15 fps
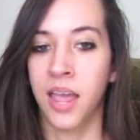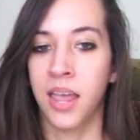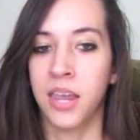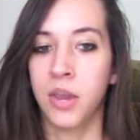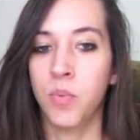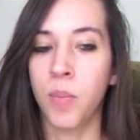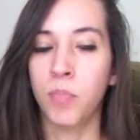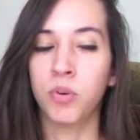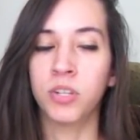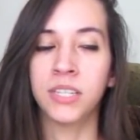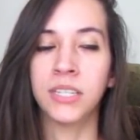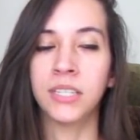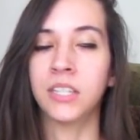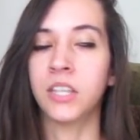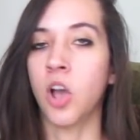He
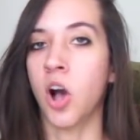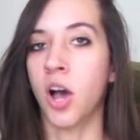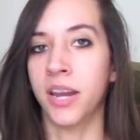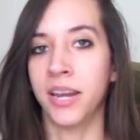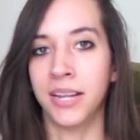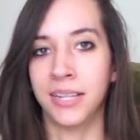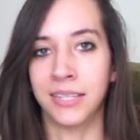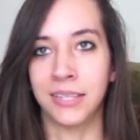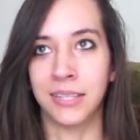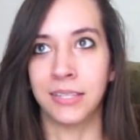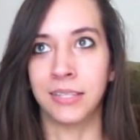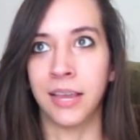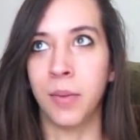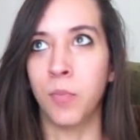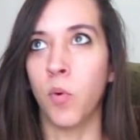represents the audience in the
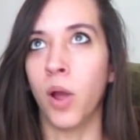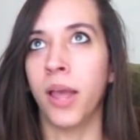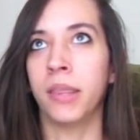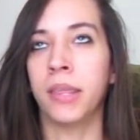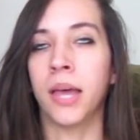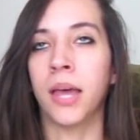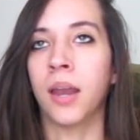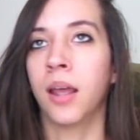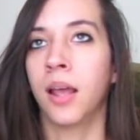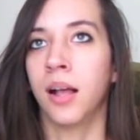same way that